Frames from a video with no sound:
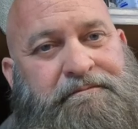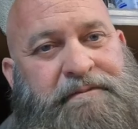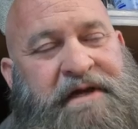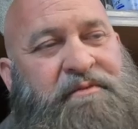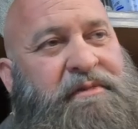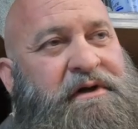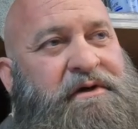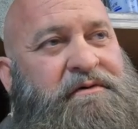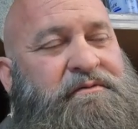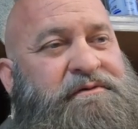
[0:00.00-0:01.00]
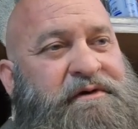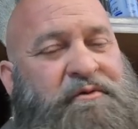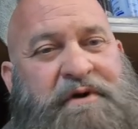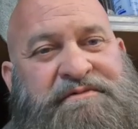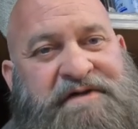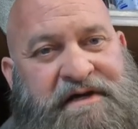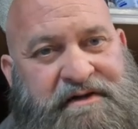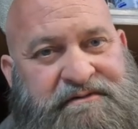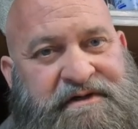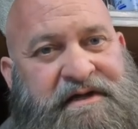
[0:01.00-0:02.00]
down below to their website.
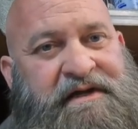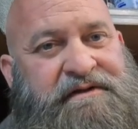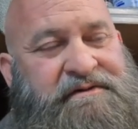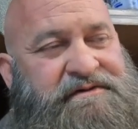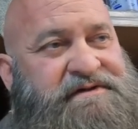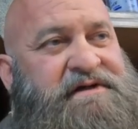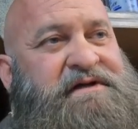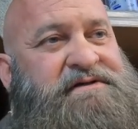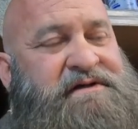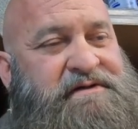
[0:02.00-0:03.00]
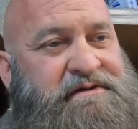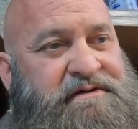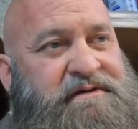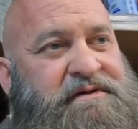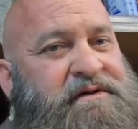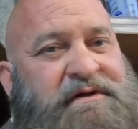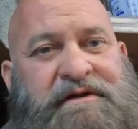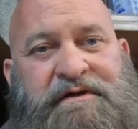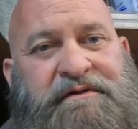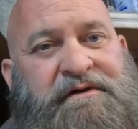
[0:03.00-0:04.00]
Go check out their seats, and
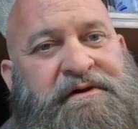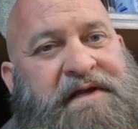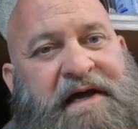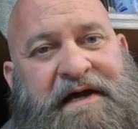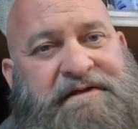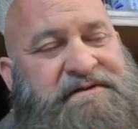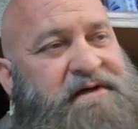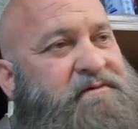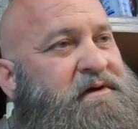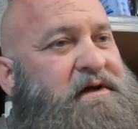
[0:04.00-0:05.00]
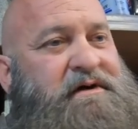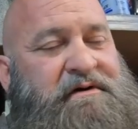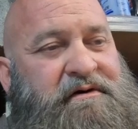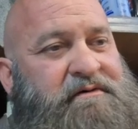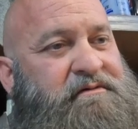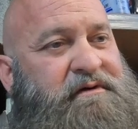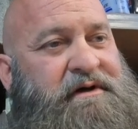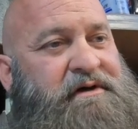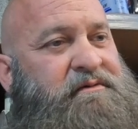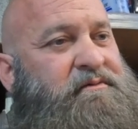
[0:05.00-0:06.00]
you know, they're good guys. They really are.
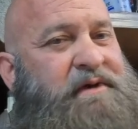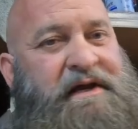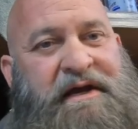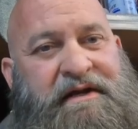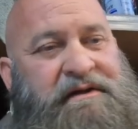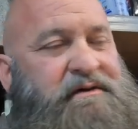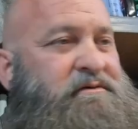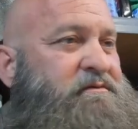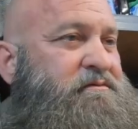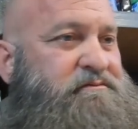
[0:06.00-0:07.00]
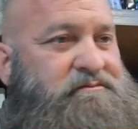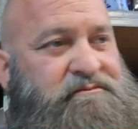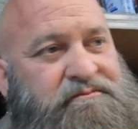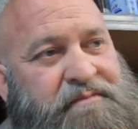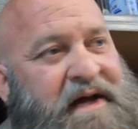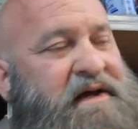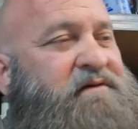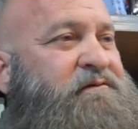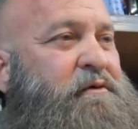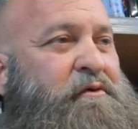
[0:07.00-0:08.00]
We had a little back
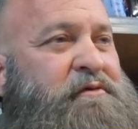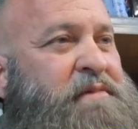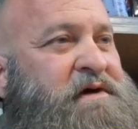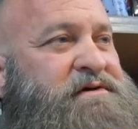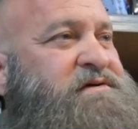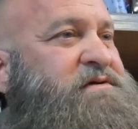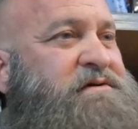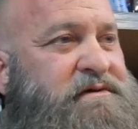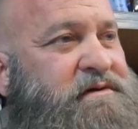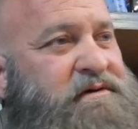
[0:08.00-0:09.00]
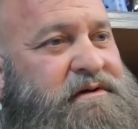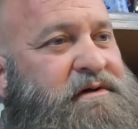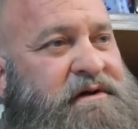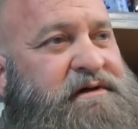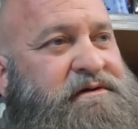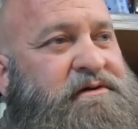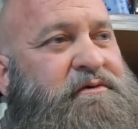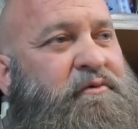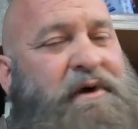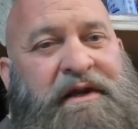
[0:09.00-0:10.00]
and forth because it took
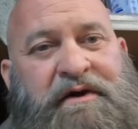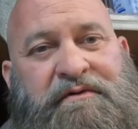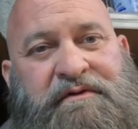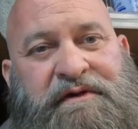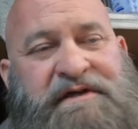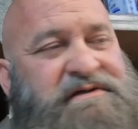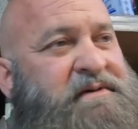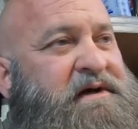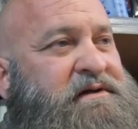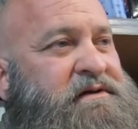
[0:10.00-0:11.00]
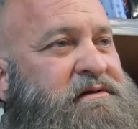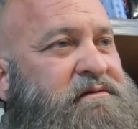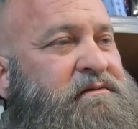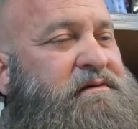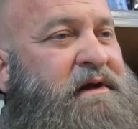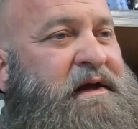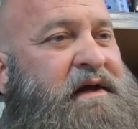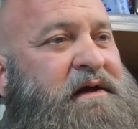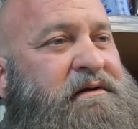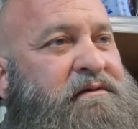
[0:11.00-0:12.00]
way longer than expected,
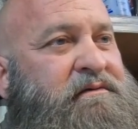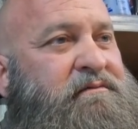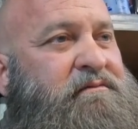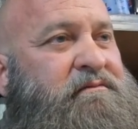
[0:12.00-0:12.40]
and